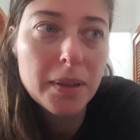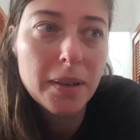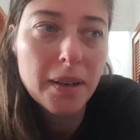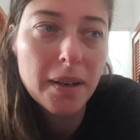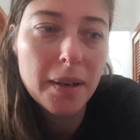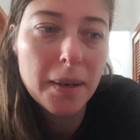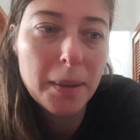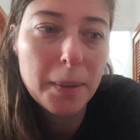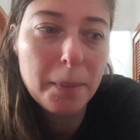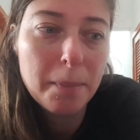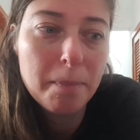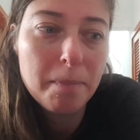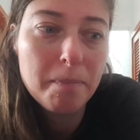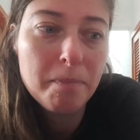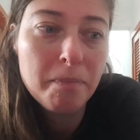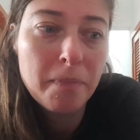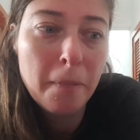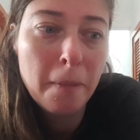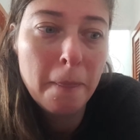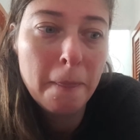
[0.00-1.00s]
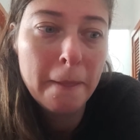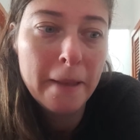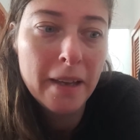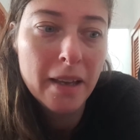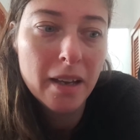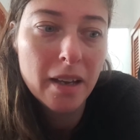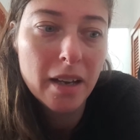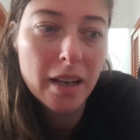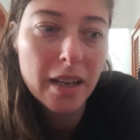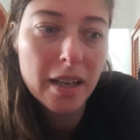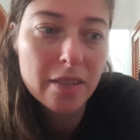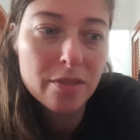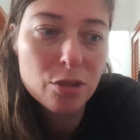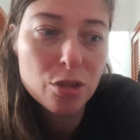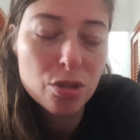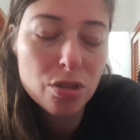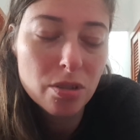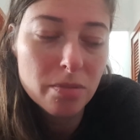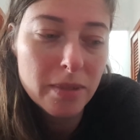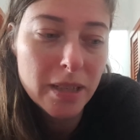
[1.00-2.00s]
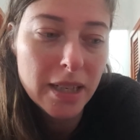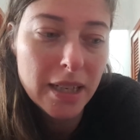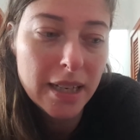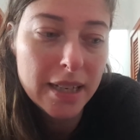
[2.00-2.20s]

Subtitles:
I have so many